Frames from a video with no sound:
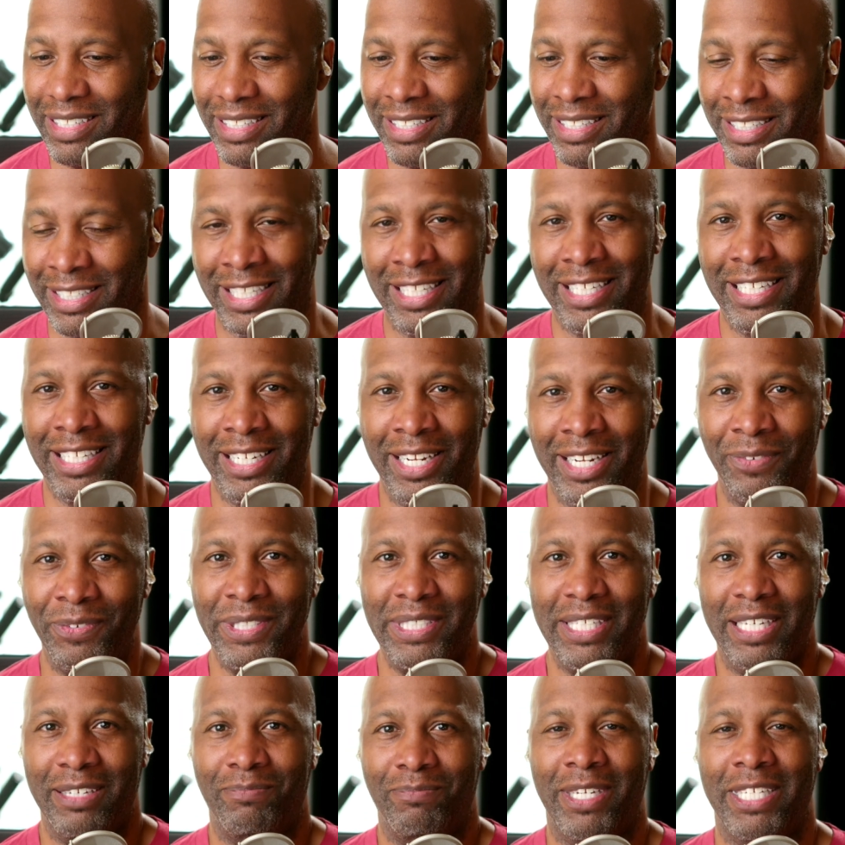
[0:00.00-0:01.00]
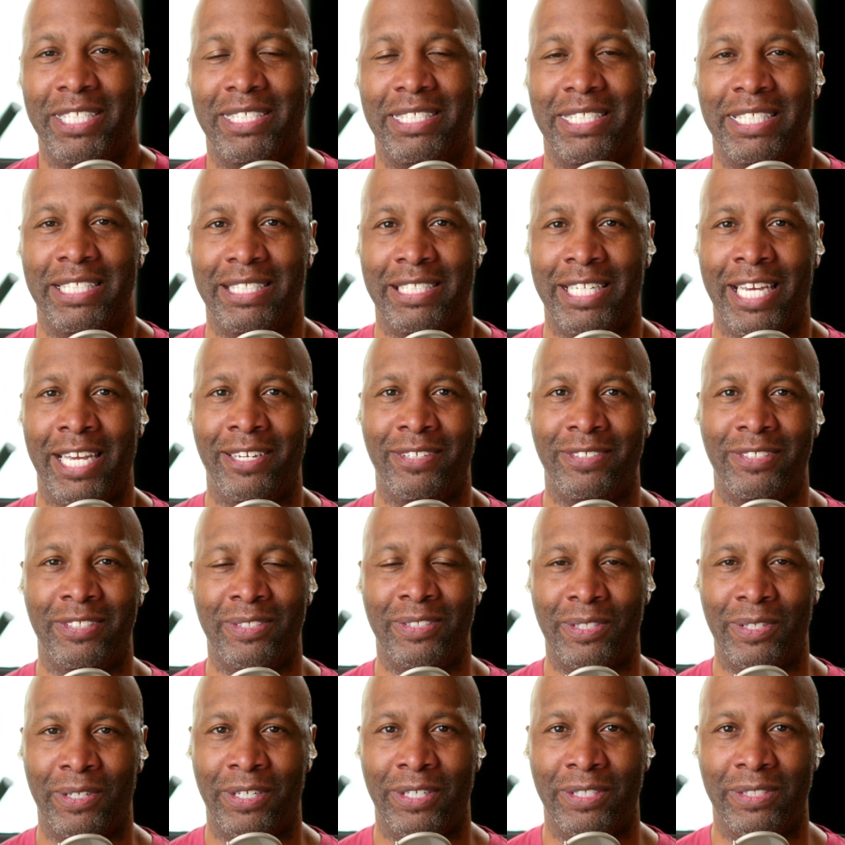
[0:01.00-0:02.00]
again, every time I sit down
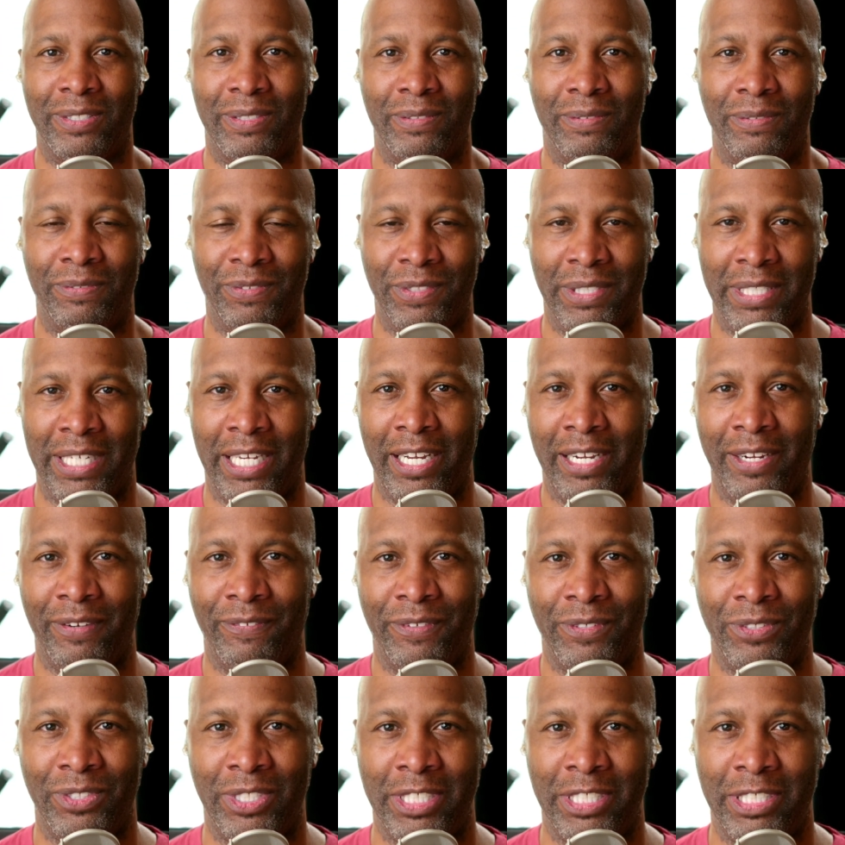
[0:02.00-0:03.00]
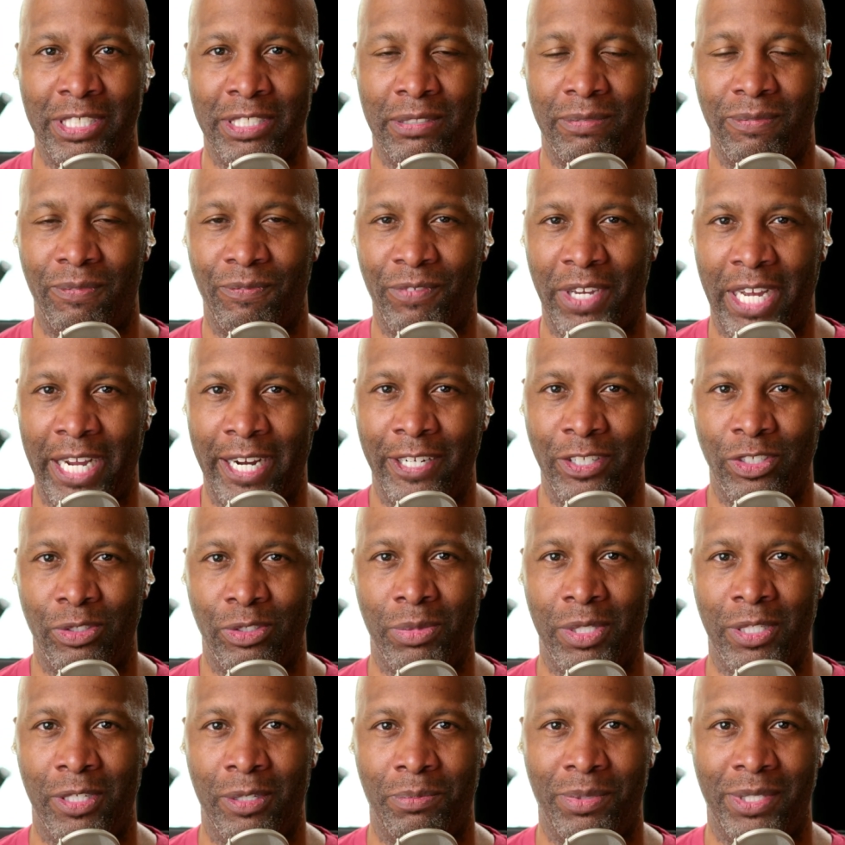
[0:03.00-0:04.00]
and talk to photographers, it just fires
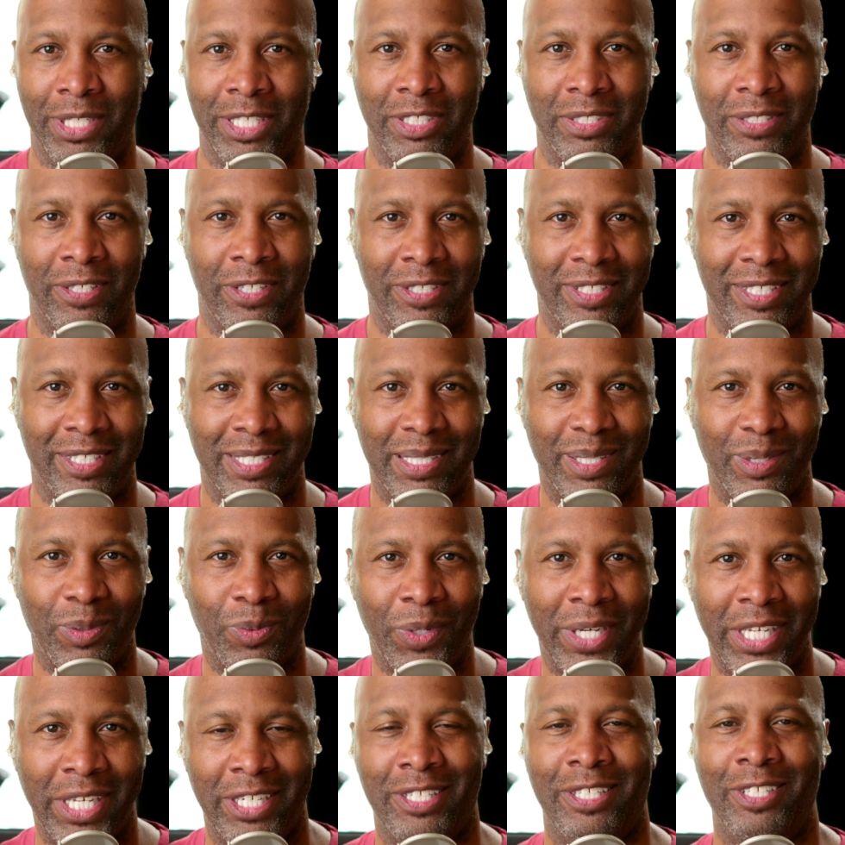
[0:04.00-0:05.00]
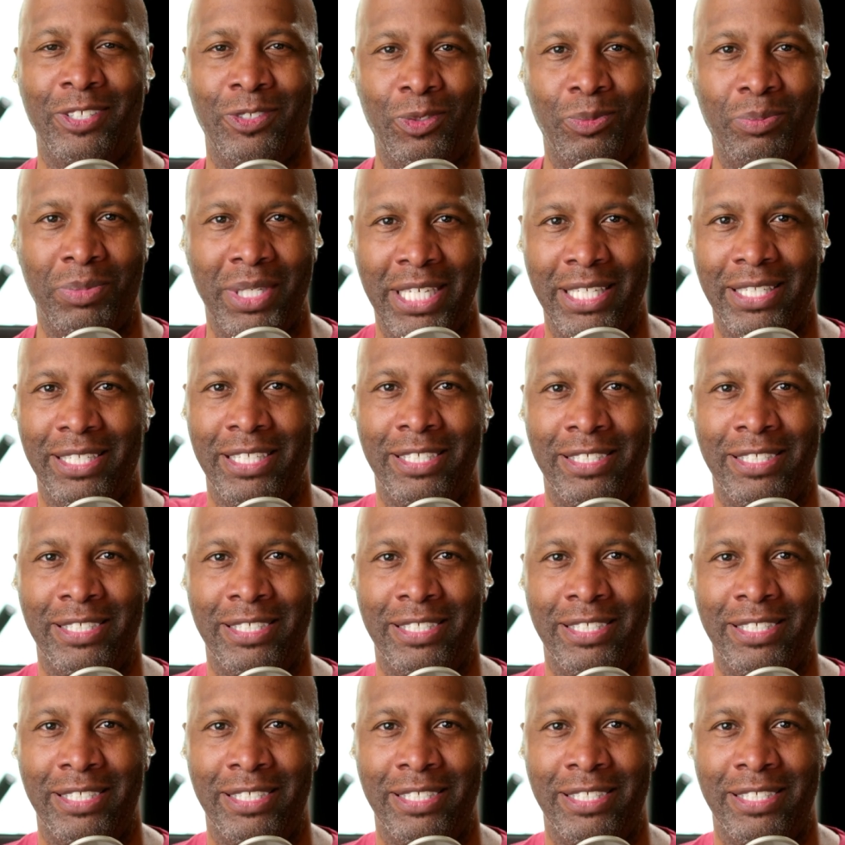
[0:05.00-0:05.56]
me up and I start to sweat a little bit.